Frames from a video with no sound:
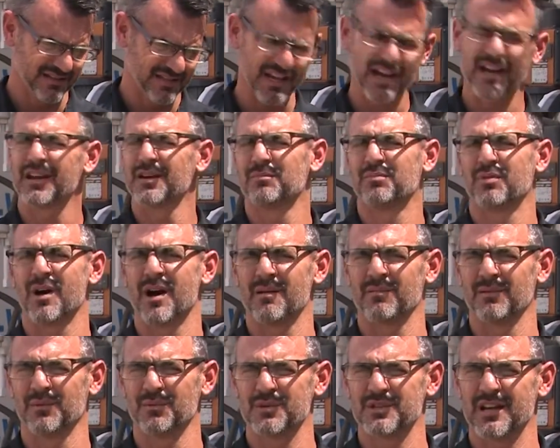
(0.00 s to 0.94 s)
second
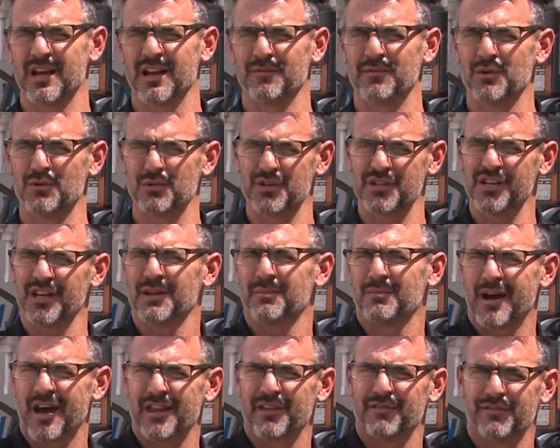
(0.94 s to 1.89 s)
problem was that if you were
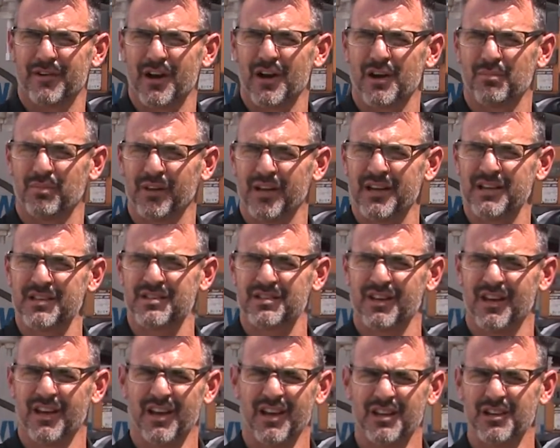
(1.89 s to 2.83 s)
sitting by the fireplace